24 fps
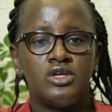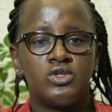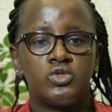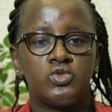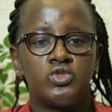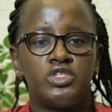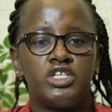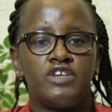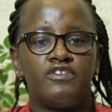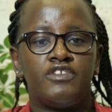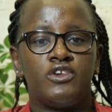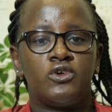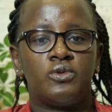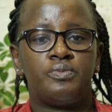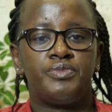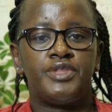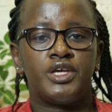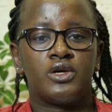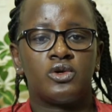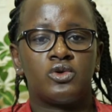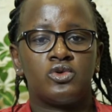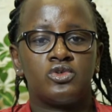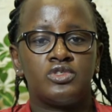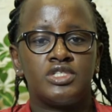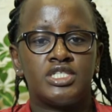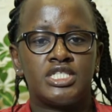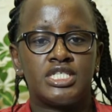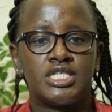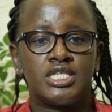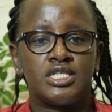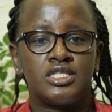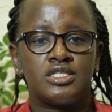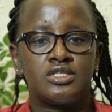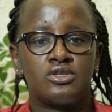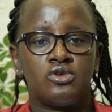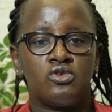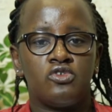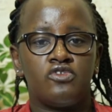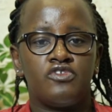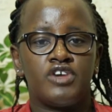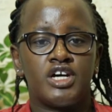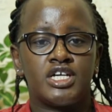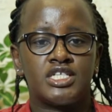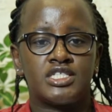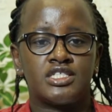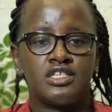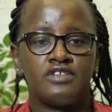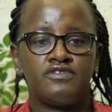to develop the content of
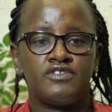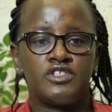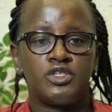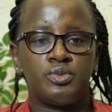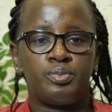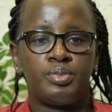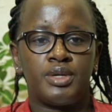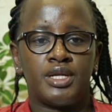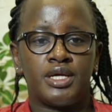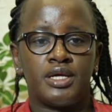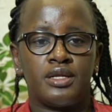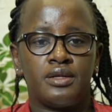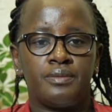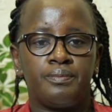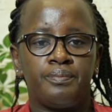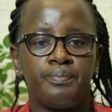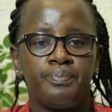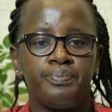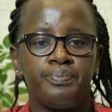her safety plan.